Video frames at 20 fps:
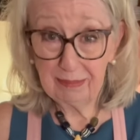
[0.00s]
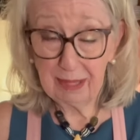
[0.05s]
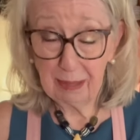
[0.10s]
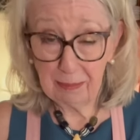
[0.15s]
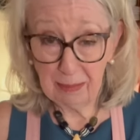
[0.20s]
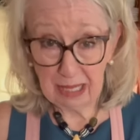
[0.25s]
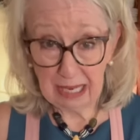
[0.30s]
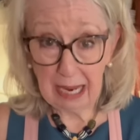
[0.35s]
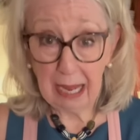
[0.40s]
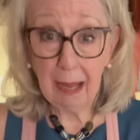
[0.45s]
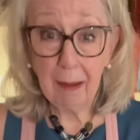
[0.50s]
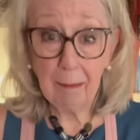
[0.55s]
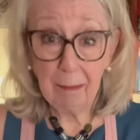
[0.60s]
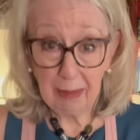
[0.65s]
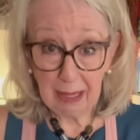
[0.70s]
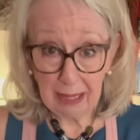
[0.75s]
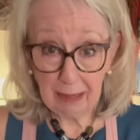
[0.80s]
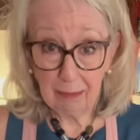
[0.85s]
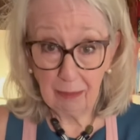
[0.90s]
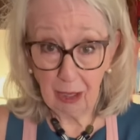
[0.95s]
But I'm
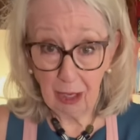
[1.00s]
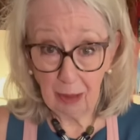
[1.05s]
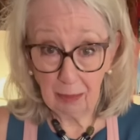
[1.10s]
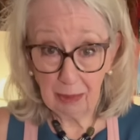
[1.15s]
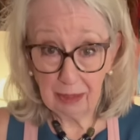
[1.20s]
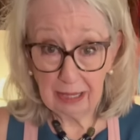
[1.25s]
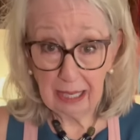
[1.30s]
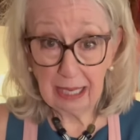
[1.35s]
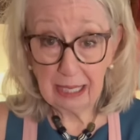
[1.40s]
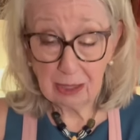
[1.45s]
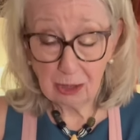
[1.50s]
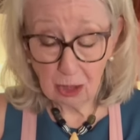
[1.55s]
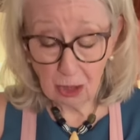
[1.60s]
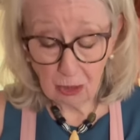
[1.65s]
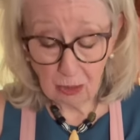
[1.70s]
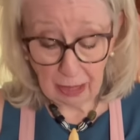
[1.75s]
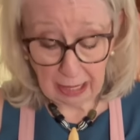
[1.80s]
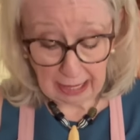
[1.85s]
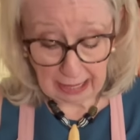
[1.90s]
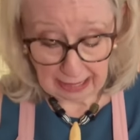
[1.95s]
Big Mama. That's who
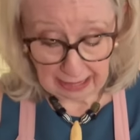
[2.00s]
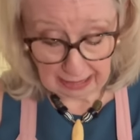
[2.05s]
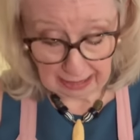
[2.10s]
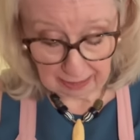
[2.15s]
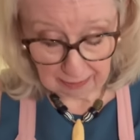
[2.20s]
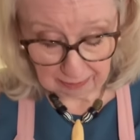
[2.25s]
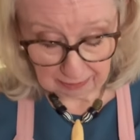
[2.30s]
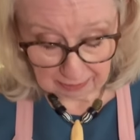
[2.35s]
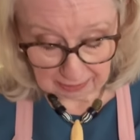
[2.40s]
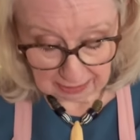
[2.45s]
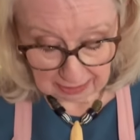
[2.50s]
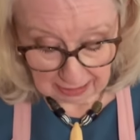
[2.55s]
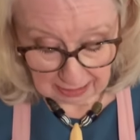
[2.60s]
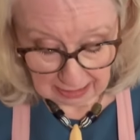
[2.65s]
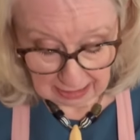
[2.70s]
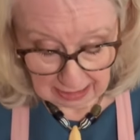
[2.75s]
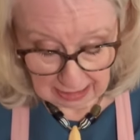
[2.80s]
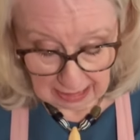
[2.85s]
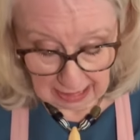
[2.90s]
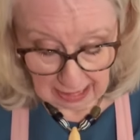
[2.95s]
I am.
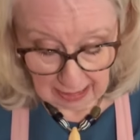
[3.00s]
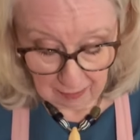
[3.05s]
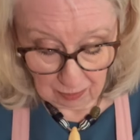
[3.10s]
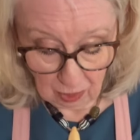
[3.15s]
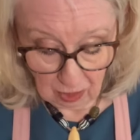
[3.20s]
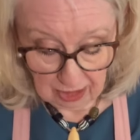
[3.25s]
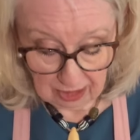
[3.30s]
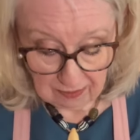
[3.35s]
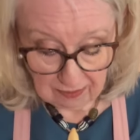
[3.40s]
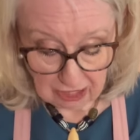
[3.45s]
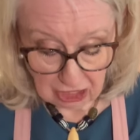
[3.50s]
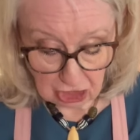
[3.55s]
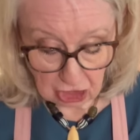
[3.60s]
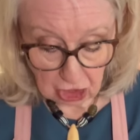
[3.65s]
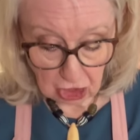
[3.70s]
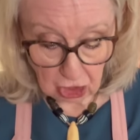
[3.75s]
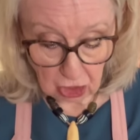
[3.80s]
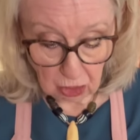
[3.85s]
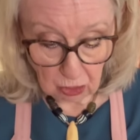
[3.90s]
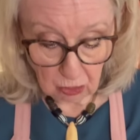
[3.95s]
I'm going to let this
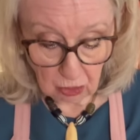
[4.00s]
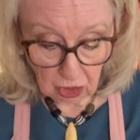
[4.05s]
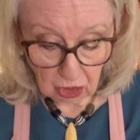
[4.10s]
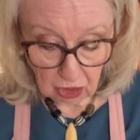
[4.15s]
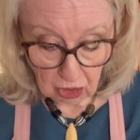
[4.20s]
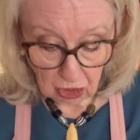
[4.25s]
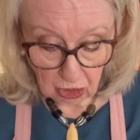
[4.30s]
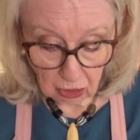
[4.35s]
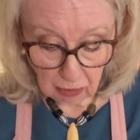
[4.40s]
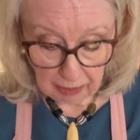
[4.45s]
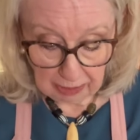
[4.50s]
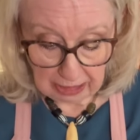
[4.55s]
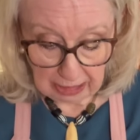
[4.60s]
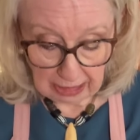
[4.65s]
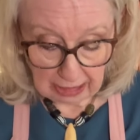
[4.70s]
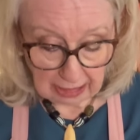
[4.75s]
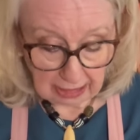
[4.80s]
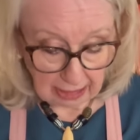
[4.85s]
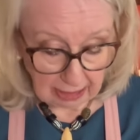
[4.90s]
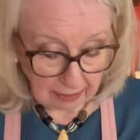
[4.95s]
cool a little
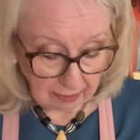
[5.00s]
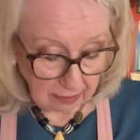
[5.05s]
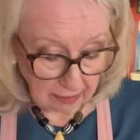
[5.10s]
bit, and